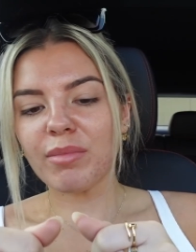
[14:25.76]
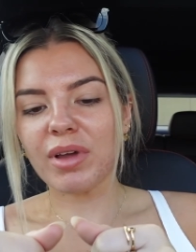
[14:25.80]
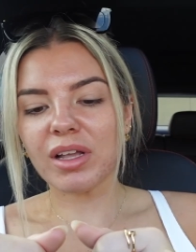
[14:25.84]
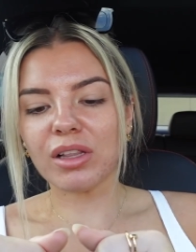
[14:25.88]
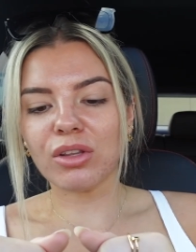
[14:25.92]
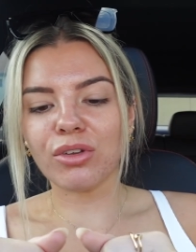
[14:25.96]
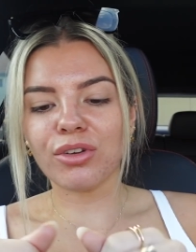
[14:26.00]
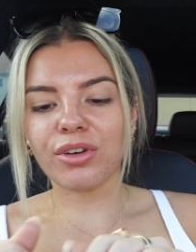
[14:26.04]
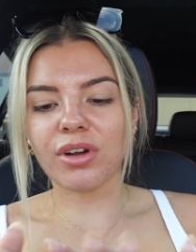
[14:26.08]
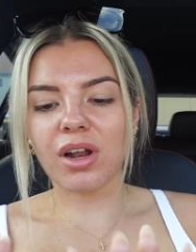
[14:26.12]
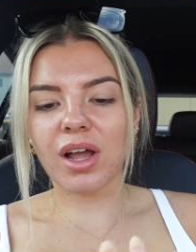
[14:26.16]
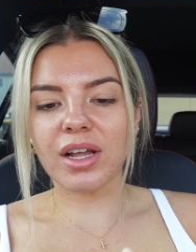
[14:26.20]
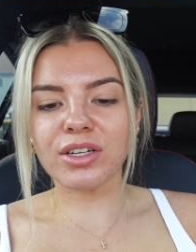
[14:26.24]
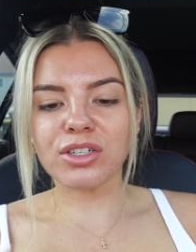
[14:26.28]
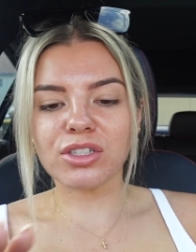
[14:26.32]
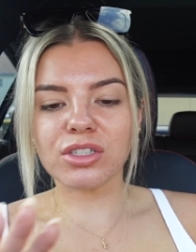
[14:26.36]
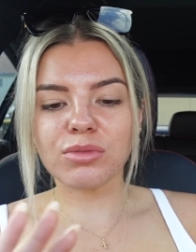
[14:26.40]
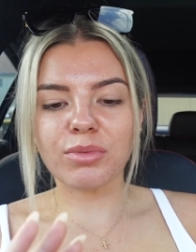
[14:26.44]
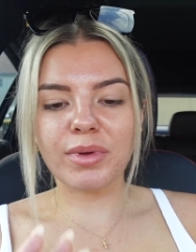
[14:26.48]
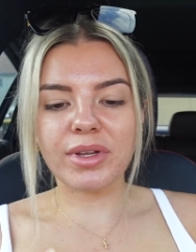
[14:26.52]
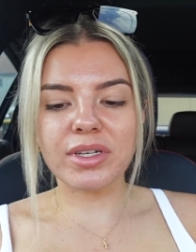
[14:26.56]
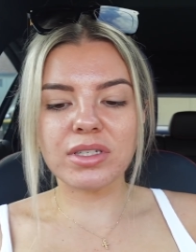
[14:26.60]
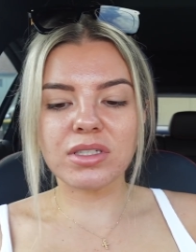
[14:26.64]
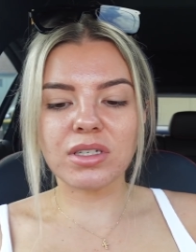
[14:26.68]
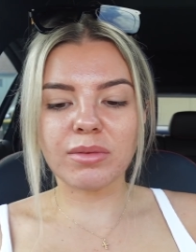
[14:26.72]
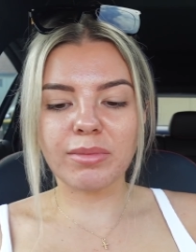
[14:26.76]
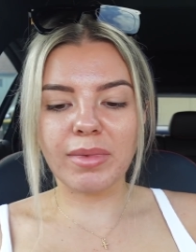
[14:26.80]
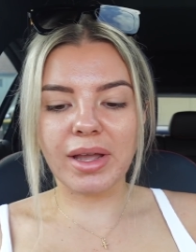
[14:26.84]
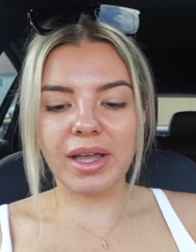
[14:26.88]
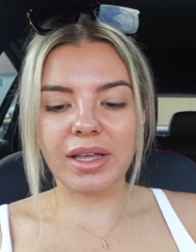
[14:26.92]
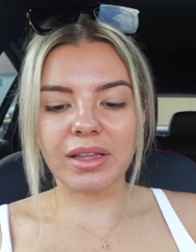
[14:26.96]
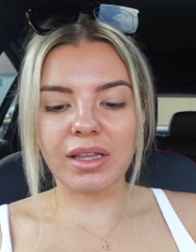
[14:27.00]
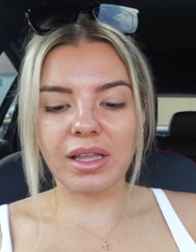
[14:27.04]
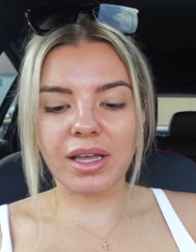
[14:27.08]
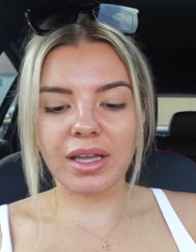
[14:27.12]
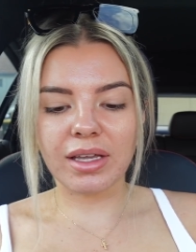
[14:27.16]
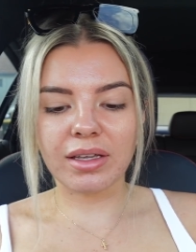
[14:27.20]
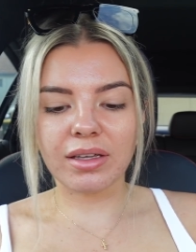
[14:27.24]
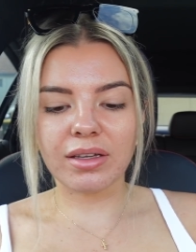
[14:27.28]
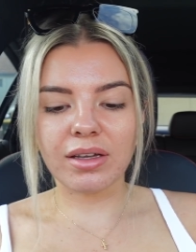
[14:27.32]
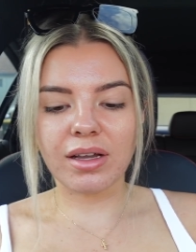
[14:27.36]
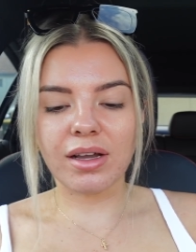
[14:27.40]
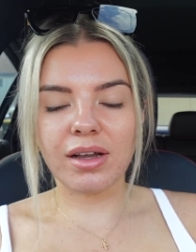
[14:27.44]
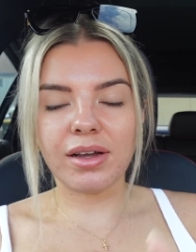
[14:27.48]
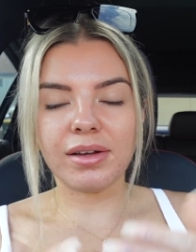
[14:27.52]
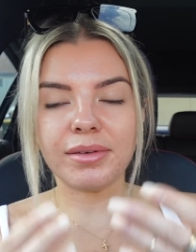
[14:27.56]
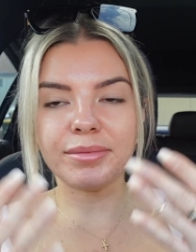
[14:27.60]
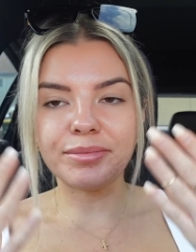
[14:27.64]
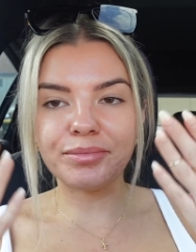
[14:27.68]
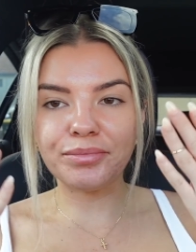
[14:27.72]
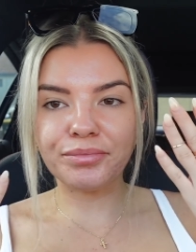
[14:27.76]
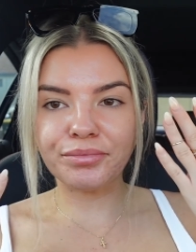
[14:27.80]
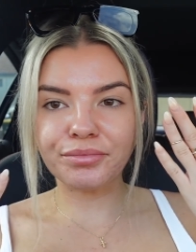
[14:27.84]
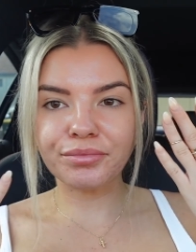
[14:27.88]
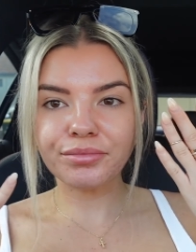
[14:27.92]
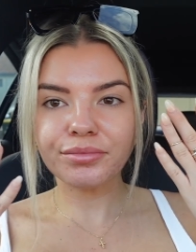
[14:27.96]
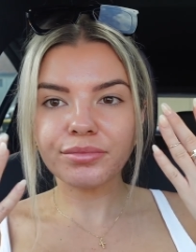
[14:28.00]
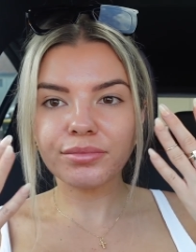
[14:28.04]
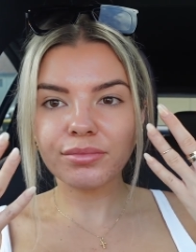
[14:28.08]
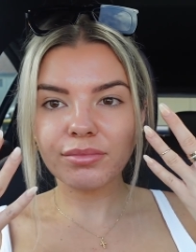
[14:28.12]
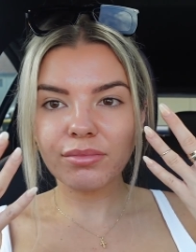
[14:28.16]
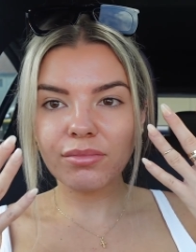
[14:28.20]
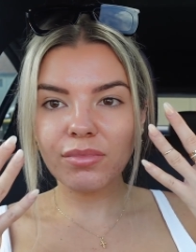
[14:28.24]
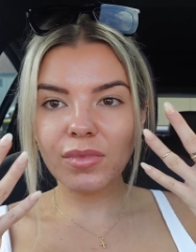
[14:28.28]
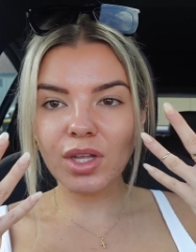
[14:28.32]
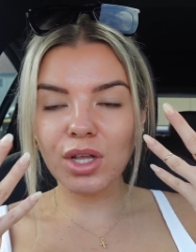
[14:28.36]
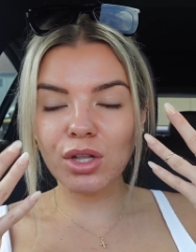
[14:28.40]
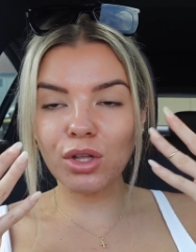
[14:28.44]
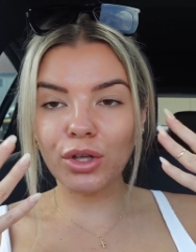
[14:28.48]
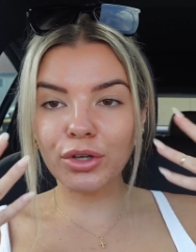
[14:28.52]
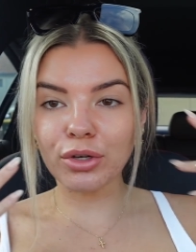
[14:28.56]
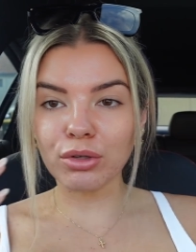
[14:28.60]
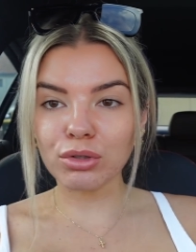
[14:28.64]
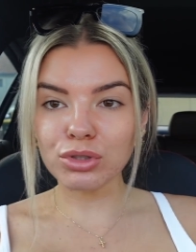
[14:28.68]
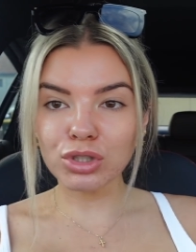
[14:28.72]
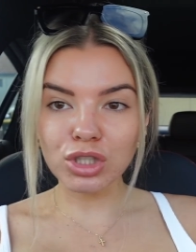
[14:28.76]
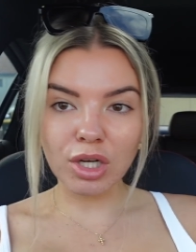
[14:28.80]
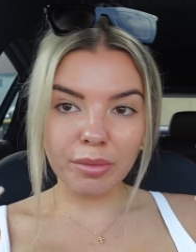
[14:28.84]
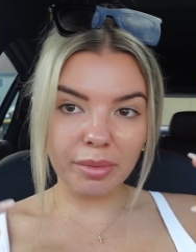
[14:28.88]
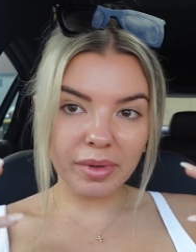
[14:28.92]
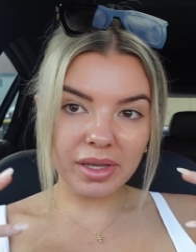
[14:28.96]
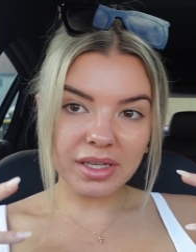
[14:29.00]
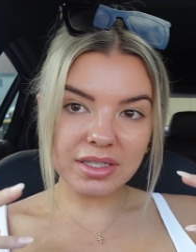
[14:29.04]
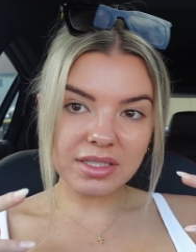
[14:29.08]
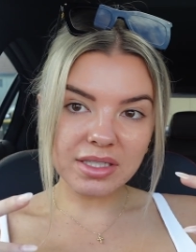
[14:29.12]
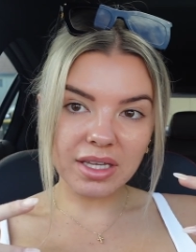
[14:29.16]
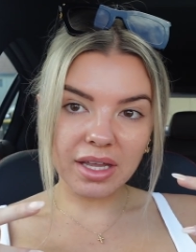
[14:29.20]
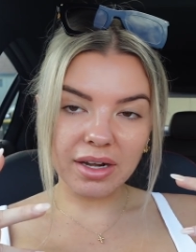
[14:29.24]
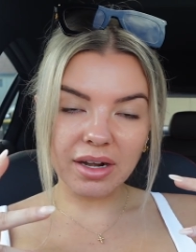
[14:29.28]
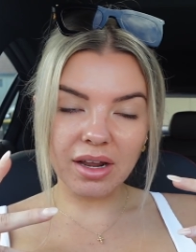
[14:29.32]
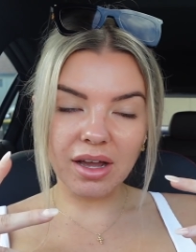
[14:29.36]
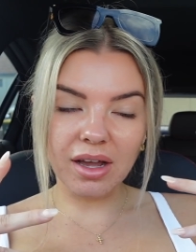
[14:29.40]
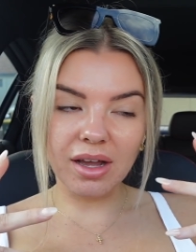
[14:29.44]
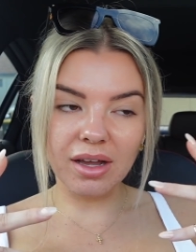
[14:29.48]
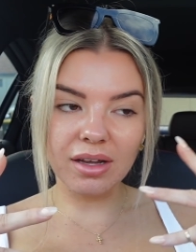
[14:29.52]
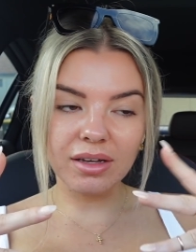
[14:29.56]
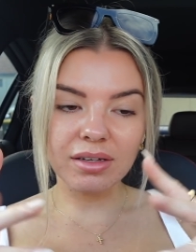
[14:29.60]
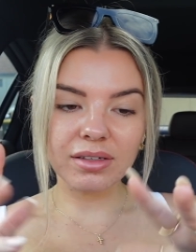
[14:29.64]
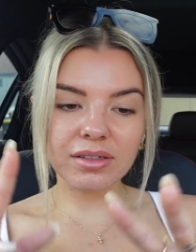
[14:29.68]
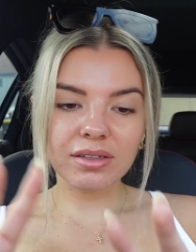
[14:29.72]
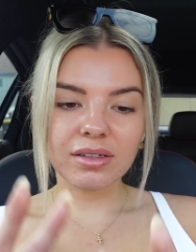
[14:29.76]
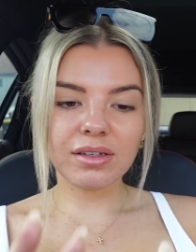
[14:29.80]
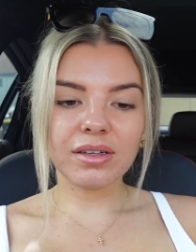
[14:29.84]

by Luna. I just went to my like local shopping center.